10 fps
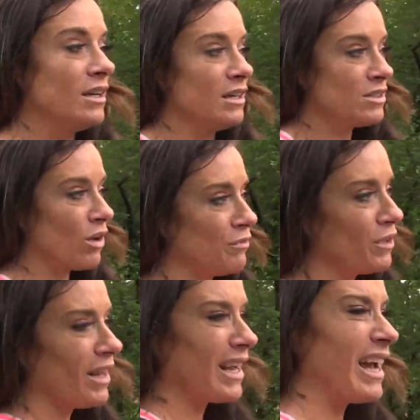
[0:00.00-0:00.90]
So I feel
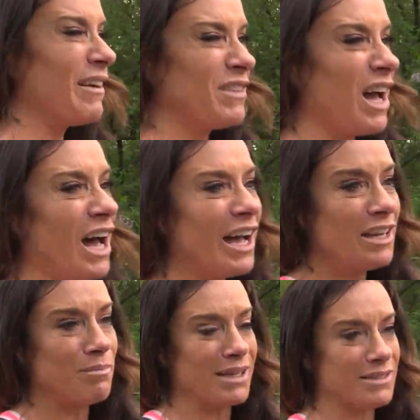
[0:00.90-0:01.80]
like I have to
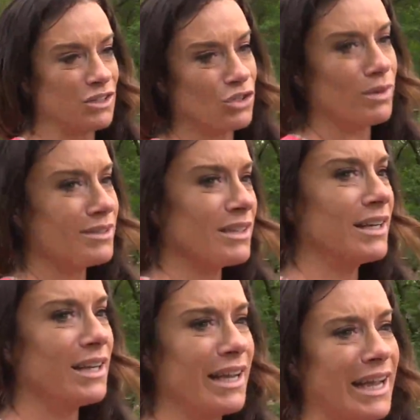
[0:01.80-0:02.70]
hide my session
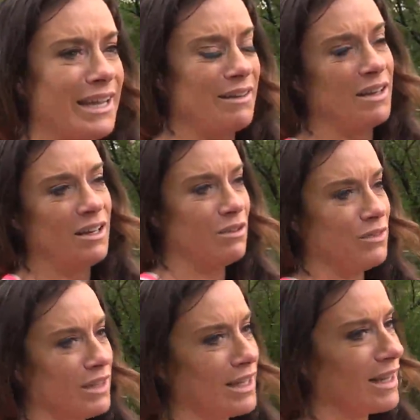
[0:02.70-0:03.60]
wrestling, and I hate
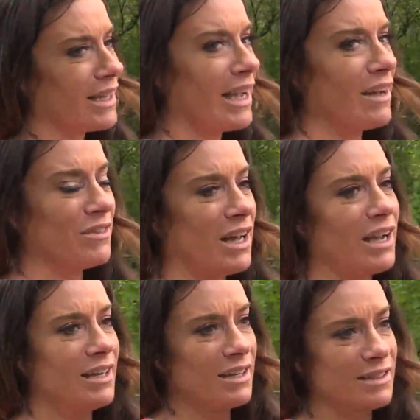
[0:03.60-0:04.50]
feeling like I have to
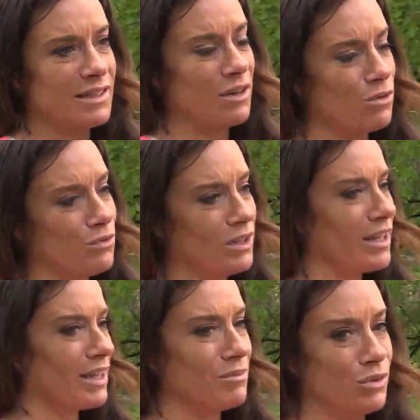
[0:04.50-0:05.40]
hide it because I don't feel
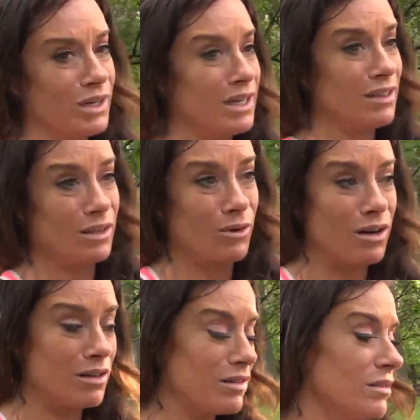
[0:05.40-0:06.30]
like I'm doing anything
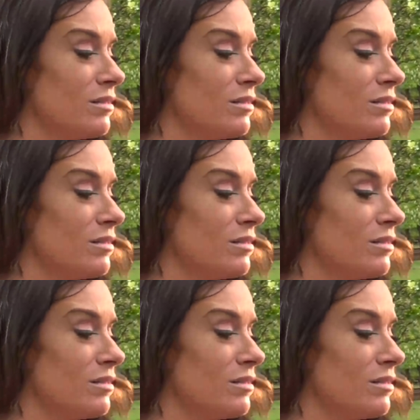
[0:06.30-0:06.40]
wrong.